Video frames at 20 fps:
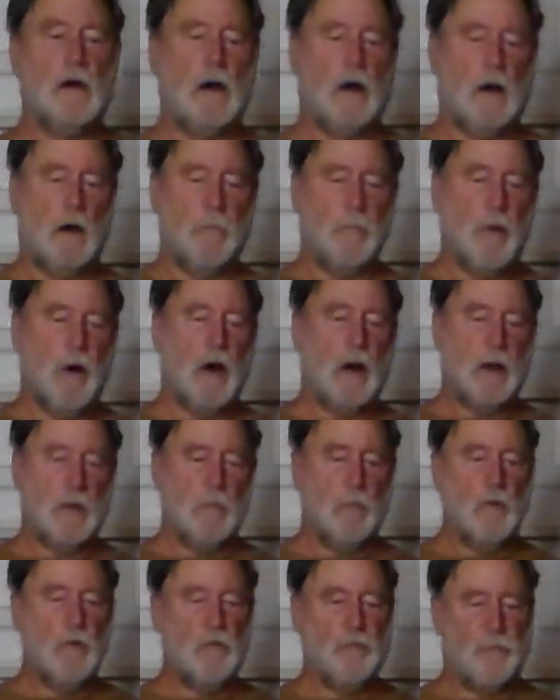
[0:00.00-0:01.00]
body
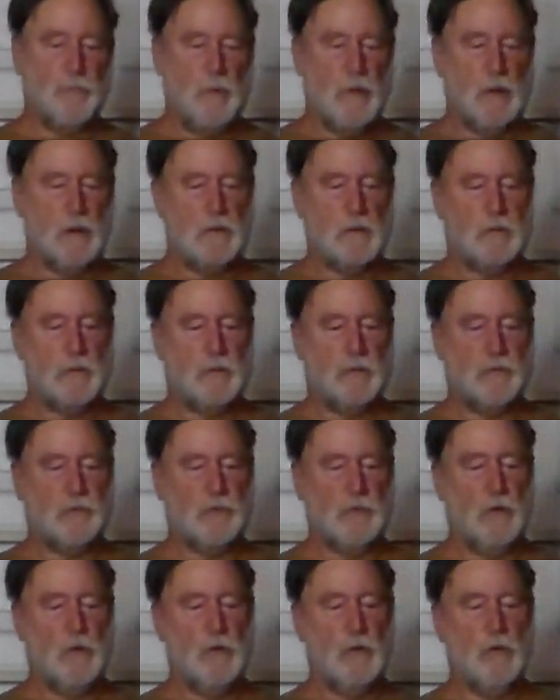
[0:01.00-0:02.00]
movement
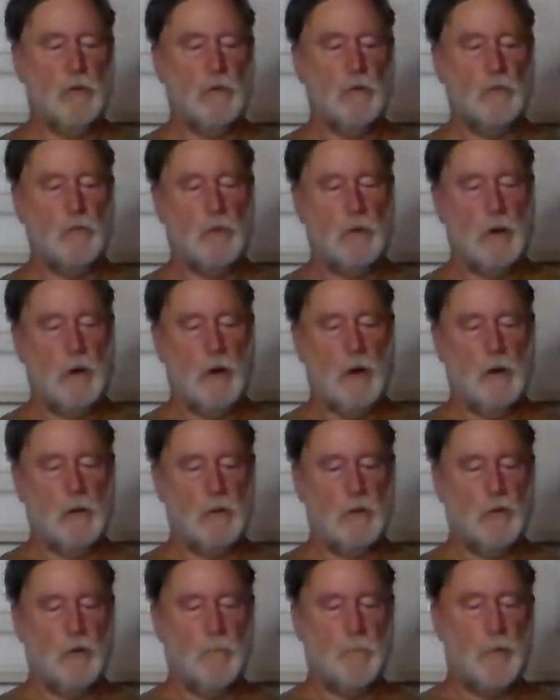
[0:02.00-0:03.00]
so
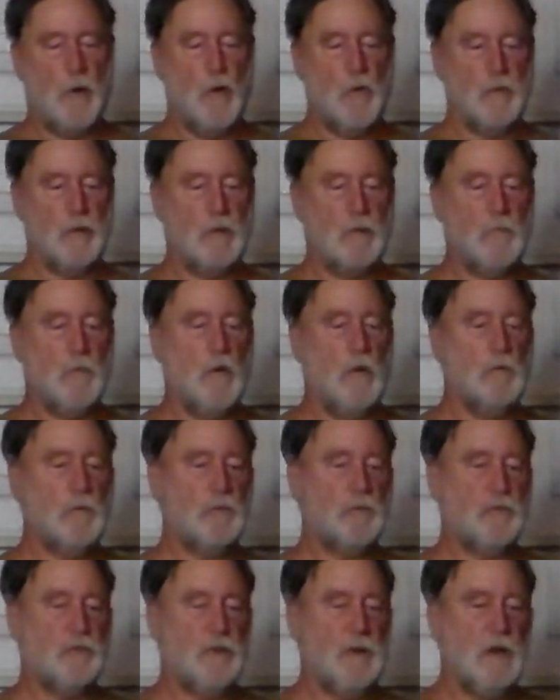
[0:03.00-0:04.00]
your opponent
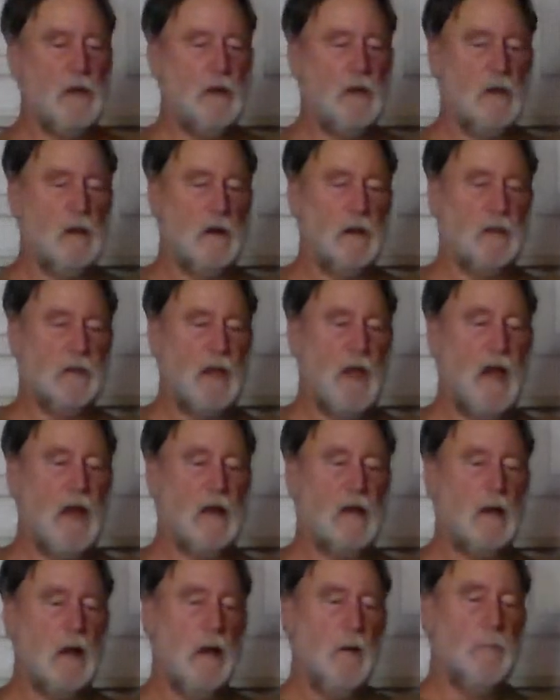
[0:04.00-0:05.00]
won't see an
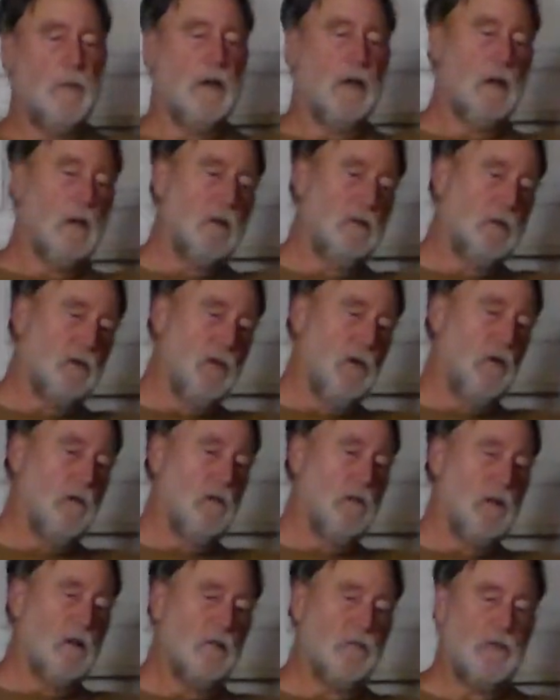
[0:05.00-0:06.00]
attack coming
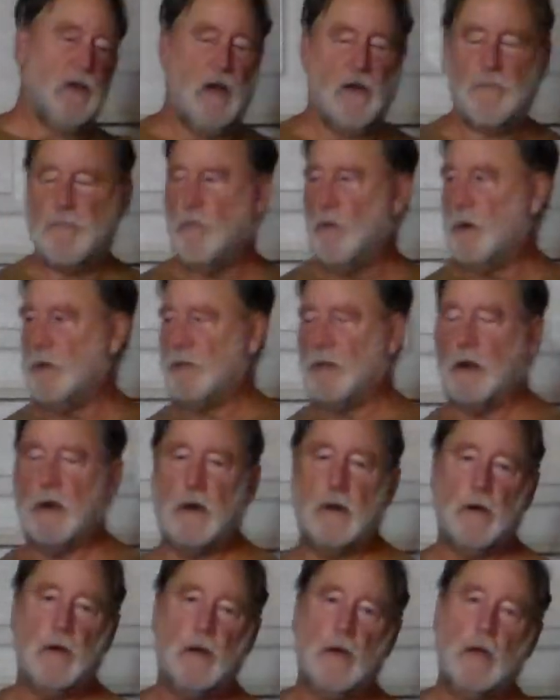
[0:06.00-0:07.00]
until it's halfway
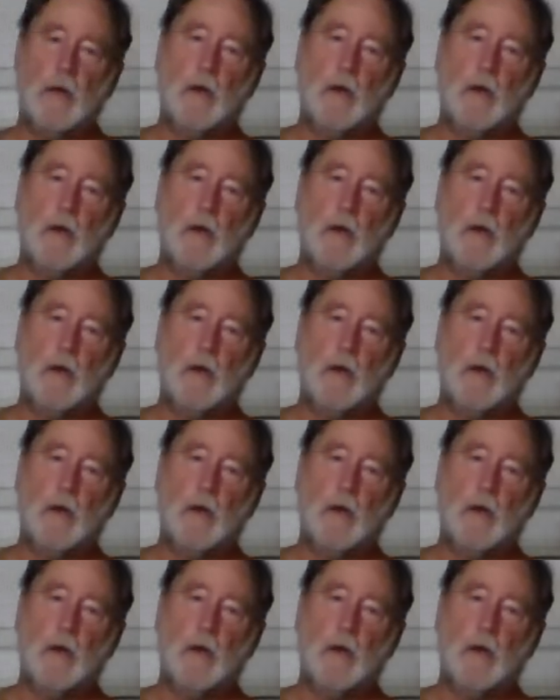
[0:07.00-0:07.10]
there.